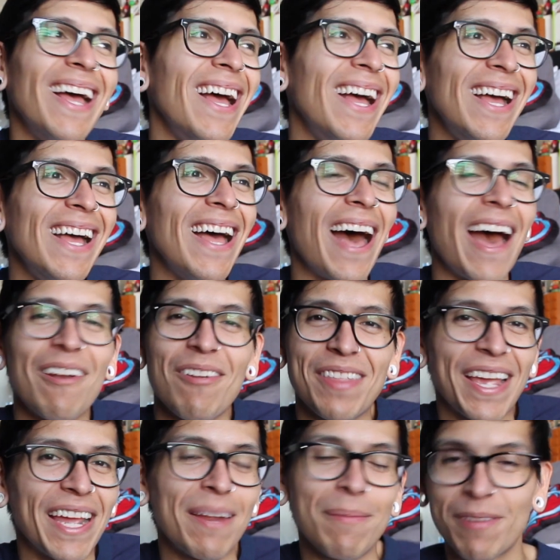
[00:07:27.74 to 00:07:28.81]
I don't
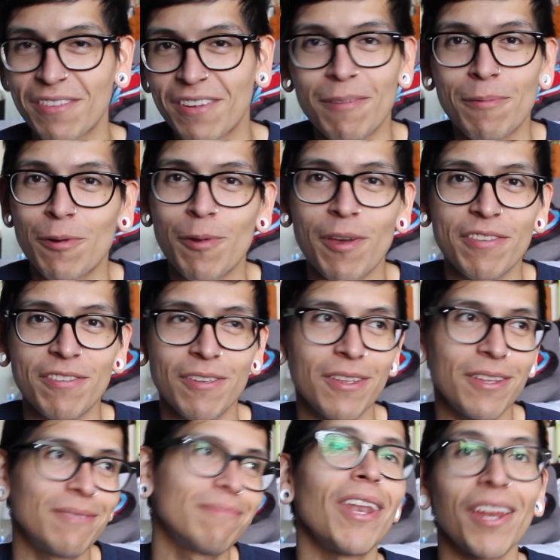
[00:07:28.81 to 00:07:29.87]
think anybody's gonna request
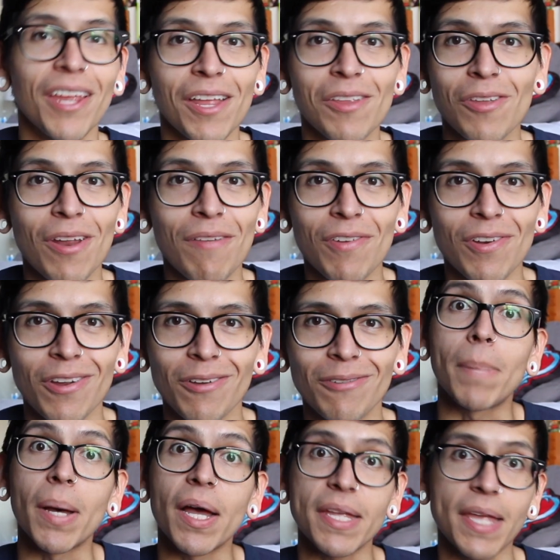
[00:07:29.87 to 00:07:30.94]
it, and again, you never know.
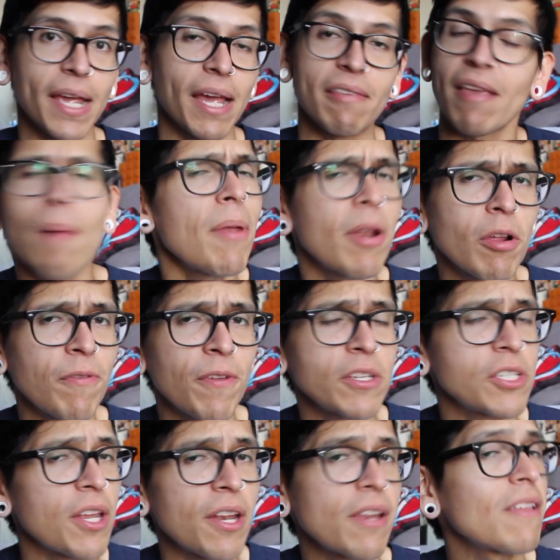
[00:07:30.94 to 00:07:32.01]
But yeah guys, I'm gonna go
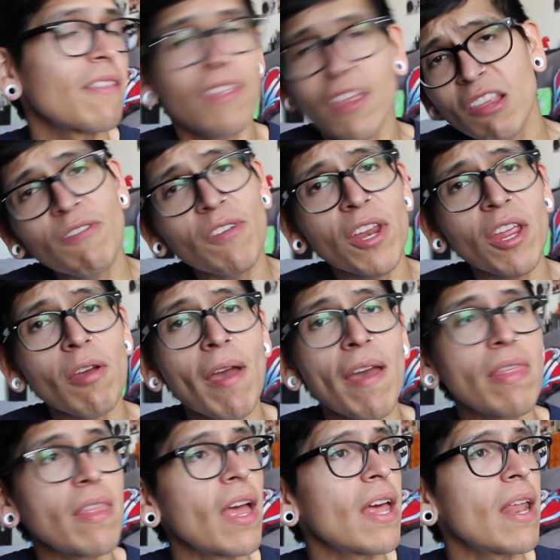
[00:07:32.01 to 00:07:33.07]
finish editing this video,
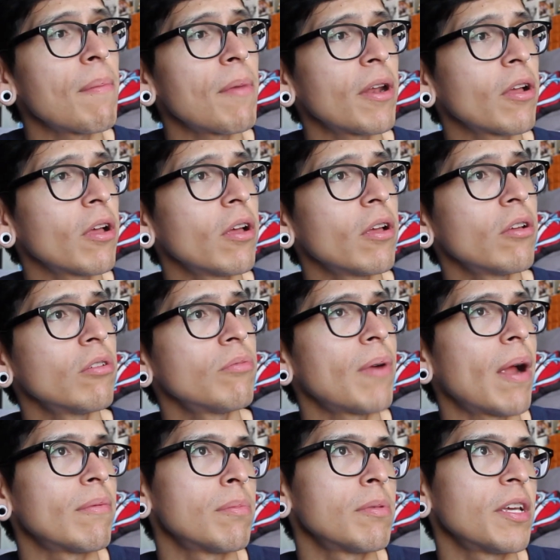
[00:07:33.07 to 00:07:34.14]
and then I'm gonna go
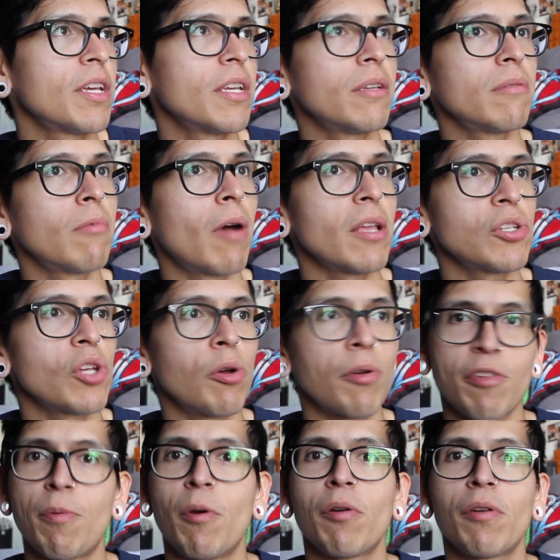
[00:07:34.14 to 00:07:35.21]
probably watch
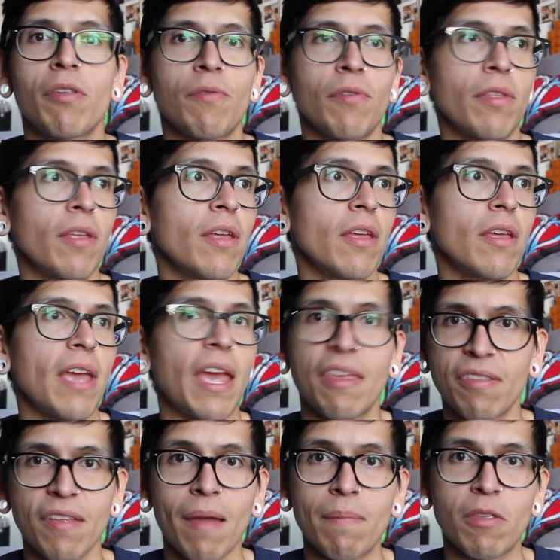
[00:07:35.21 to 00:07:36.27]
Hocus Pocus for the
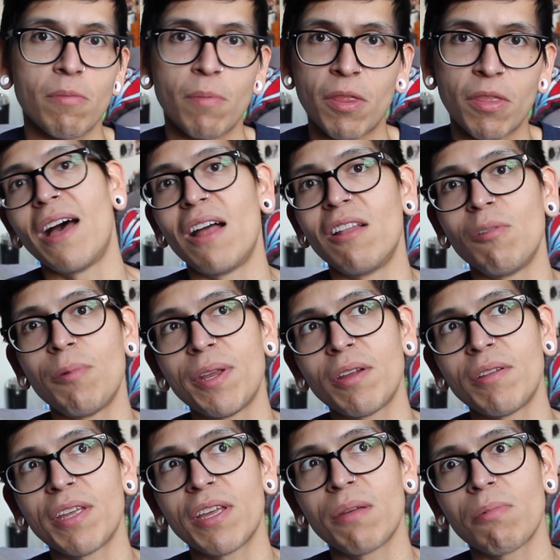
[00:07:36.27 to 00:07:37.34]
8th time this month. Halloween
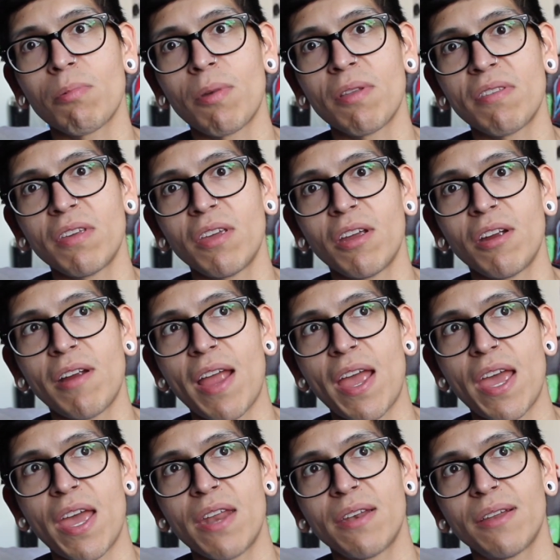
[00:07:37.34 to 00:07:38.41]
only comes once a year,
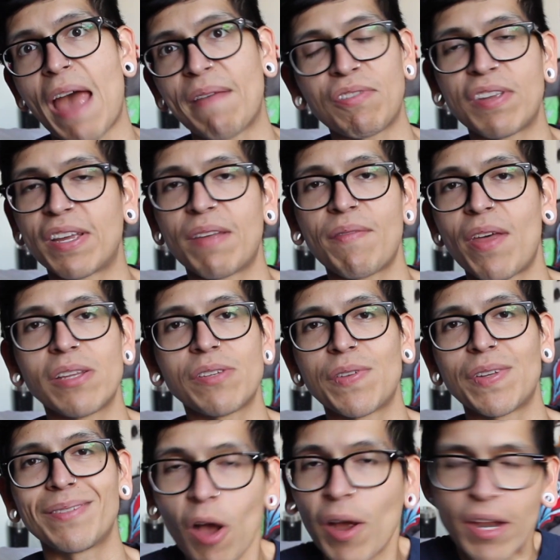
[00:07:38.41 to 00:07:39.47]
and I have to take advantage of
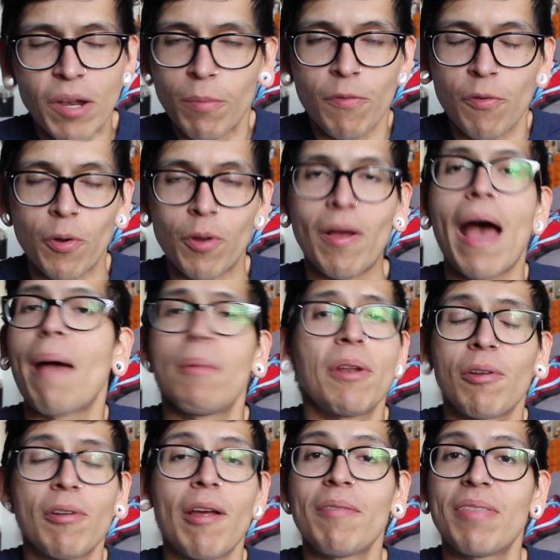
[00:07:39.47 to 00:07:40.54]
it. Okay, no, but for real, I'm gonna
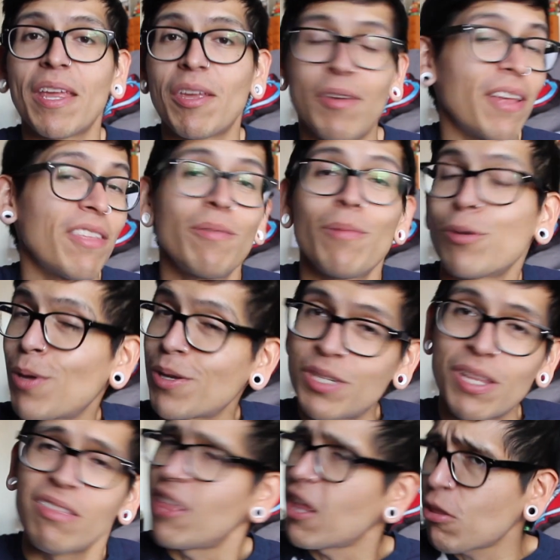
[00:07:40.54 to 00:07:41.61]
go now. Thank you guys so much for
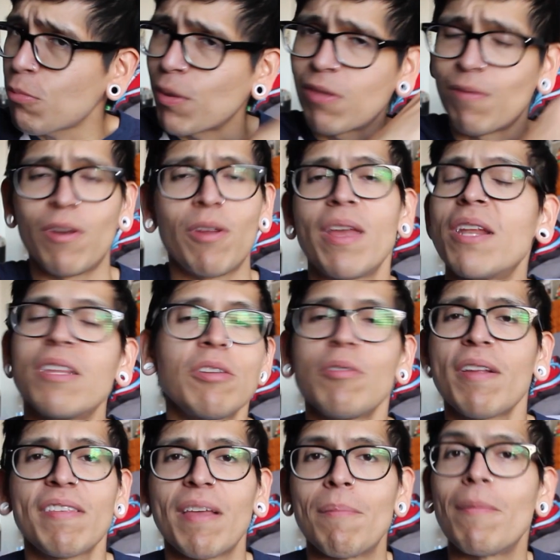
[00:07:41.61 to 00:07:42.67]
watching this week's video, and until
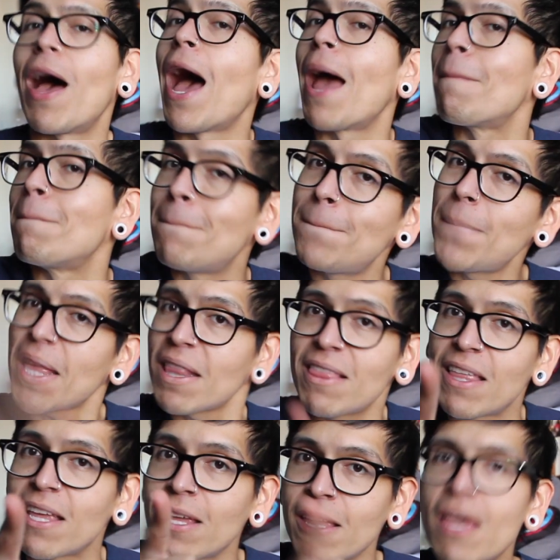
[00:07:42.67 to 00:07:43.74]
next time, I bid
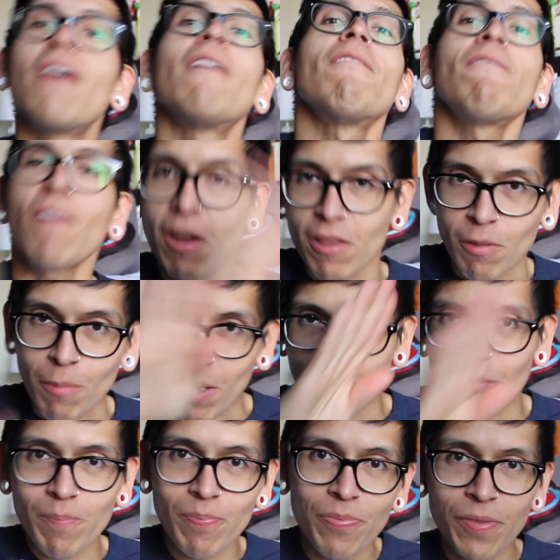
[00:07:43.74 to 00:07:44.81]
thee fare thee well.
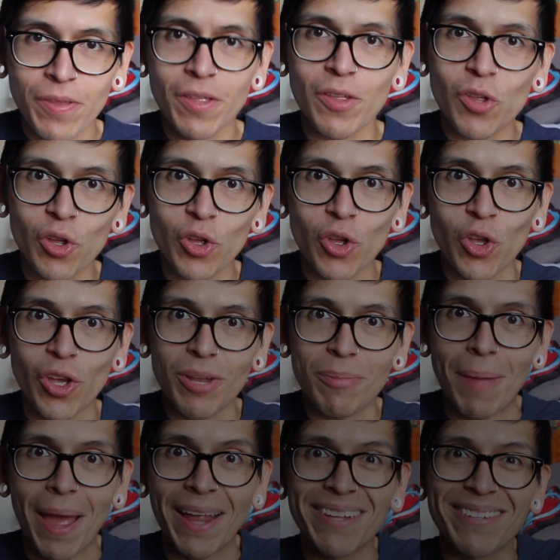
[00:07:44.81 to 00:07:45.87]

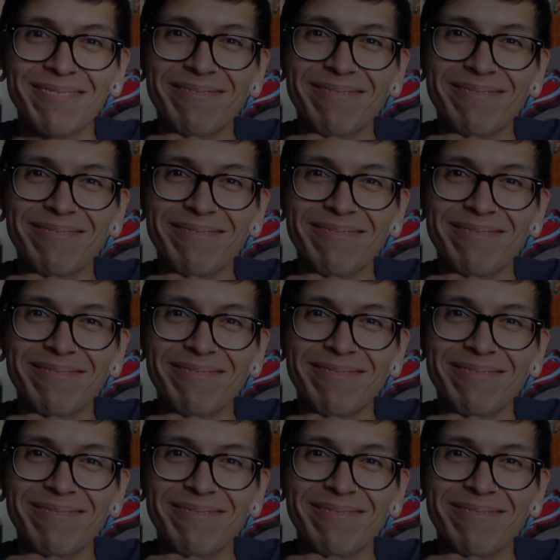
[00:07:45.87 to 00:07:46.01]
Goodbye.